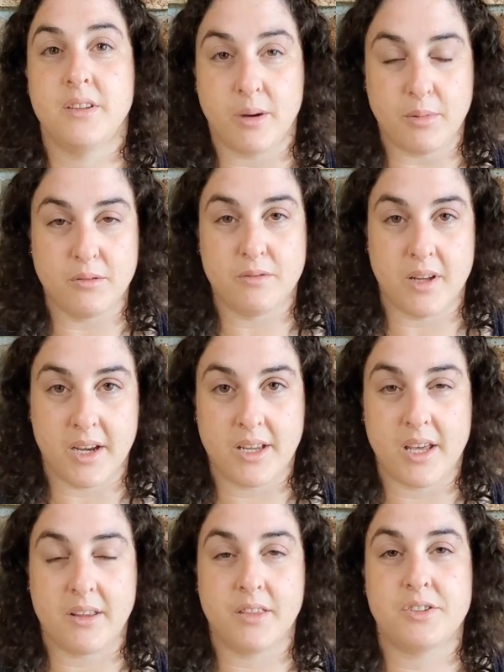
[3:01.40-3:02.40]
double fly
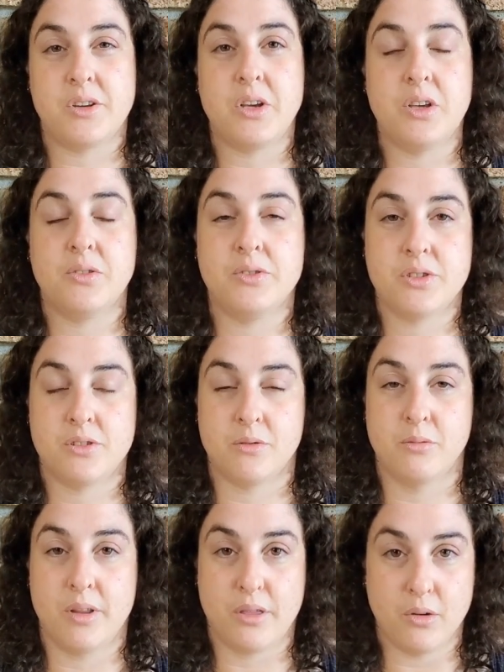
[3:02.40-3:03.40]
kick that you use
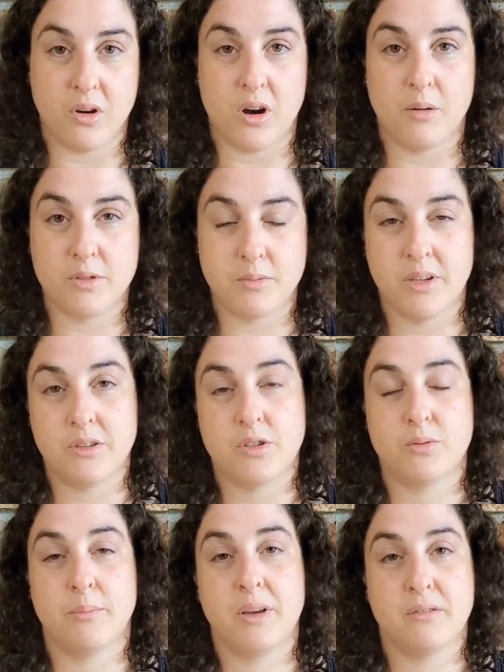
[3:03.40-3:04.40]
with your arms when you're
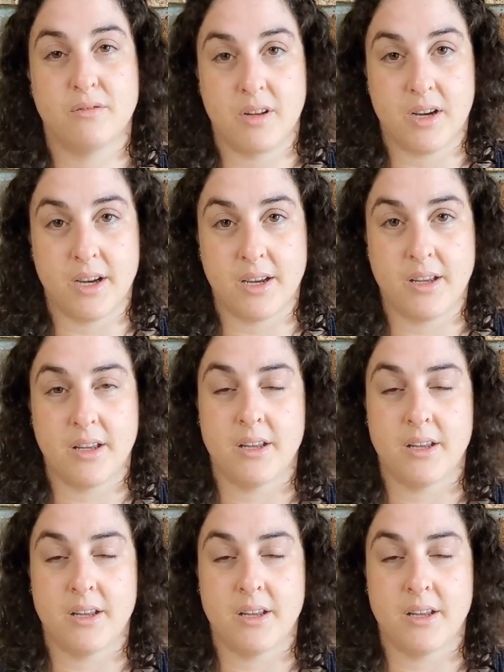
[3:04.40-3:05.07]
swimming fly.